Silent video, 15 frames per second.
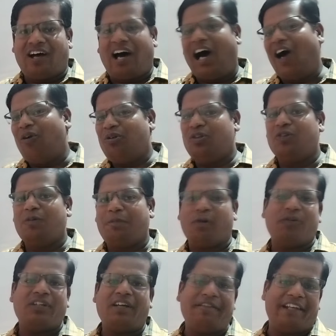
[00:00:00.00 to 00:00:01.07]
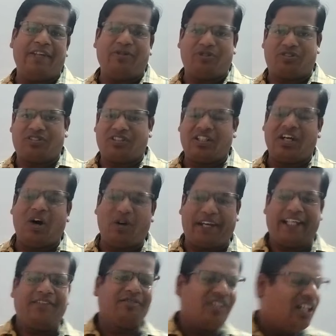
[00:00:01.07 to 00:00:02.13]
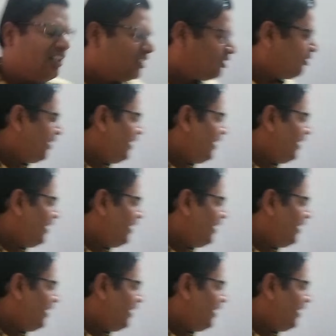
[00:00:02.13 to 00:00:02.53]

how to put the values? Okay, so